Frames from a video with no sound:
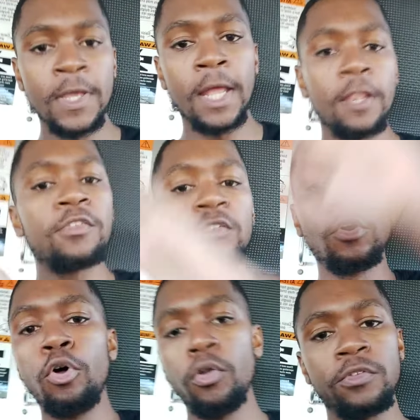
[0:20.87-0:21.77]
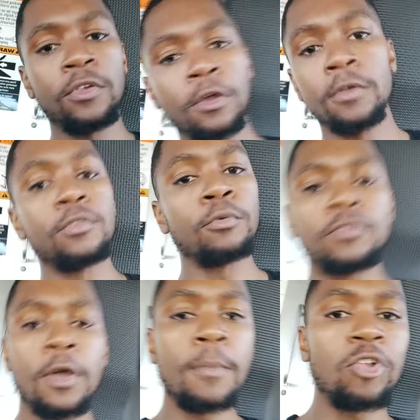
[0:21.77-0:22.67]
And this is the whole series. So we're
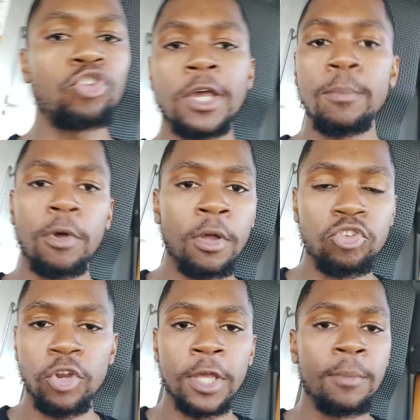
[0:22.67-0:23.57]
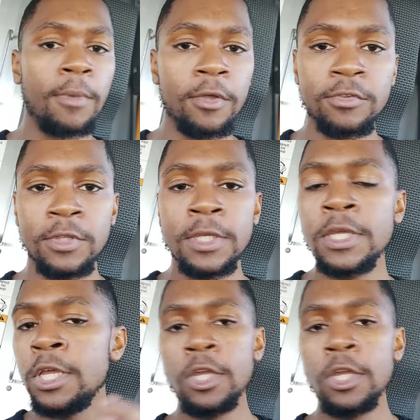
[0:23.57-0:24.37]
talking about Dragon Ball, Dragon Ball Z,